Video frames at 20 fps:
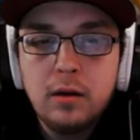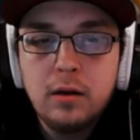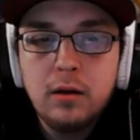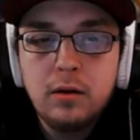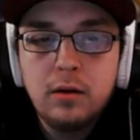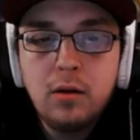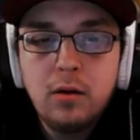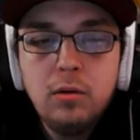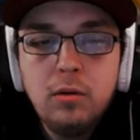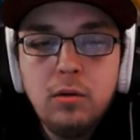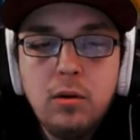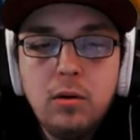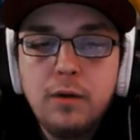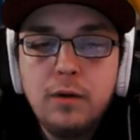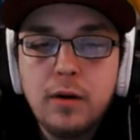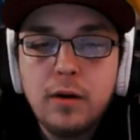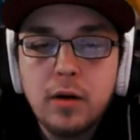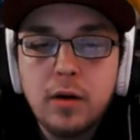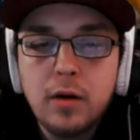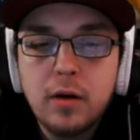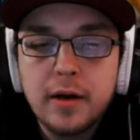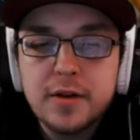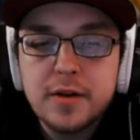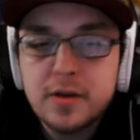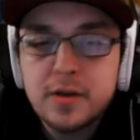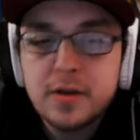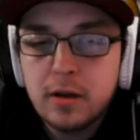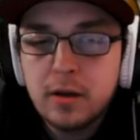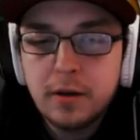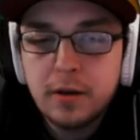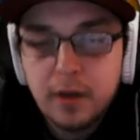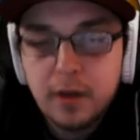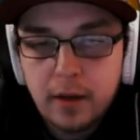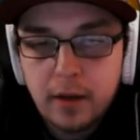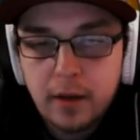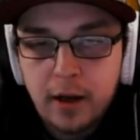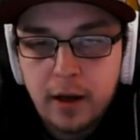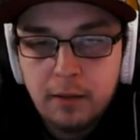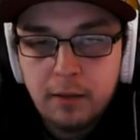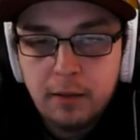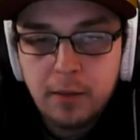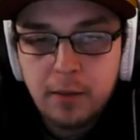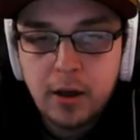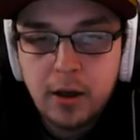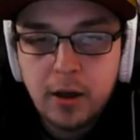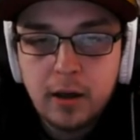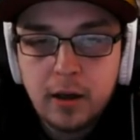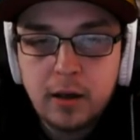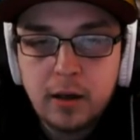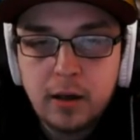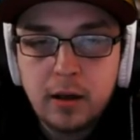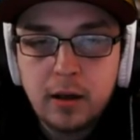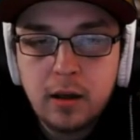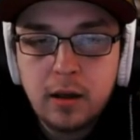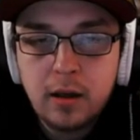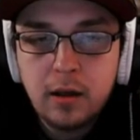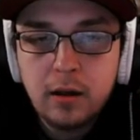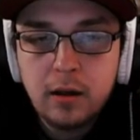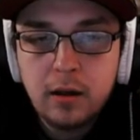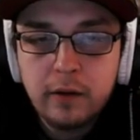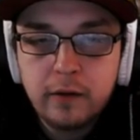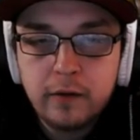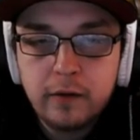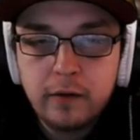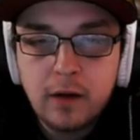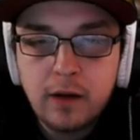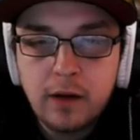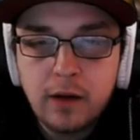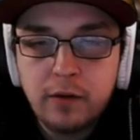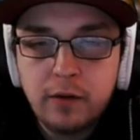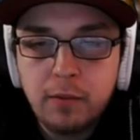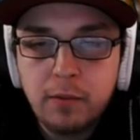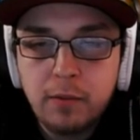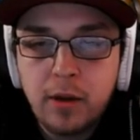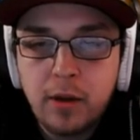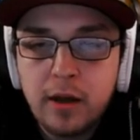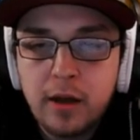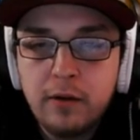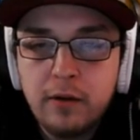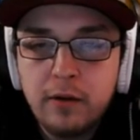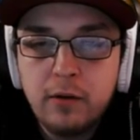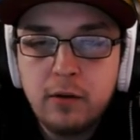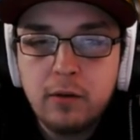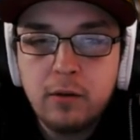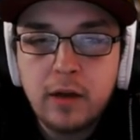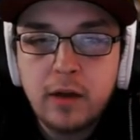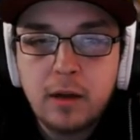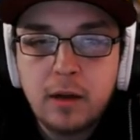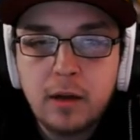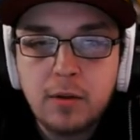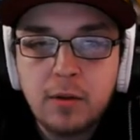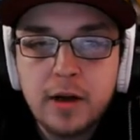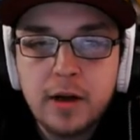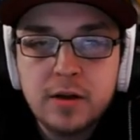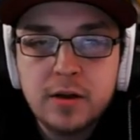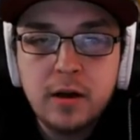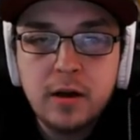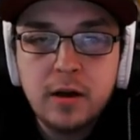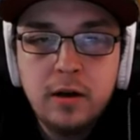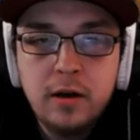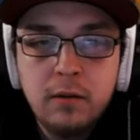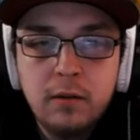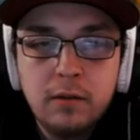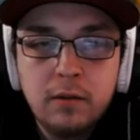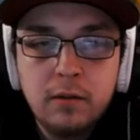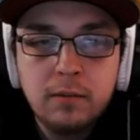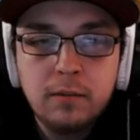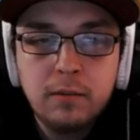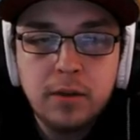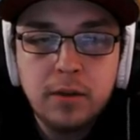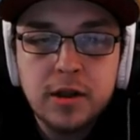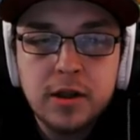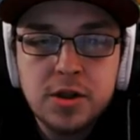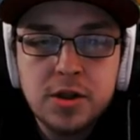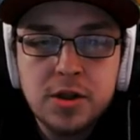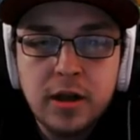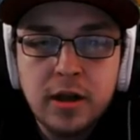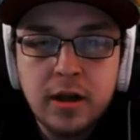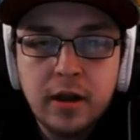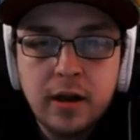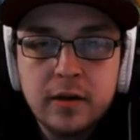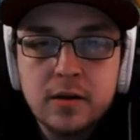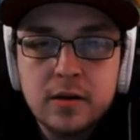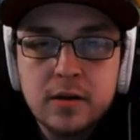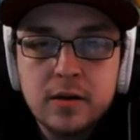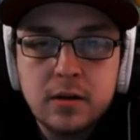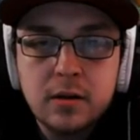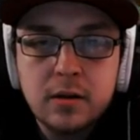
Don't know if I would have necessarily done that, but he's got this plan to take a prize card, Blade GX.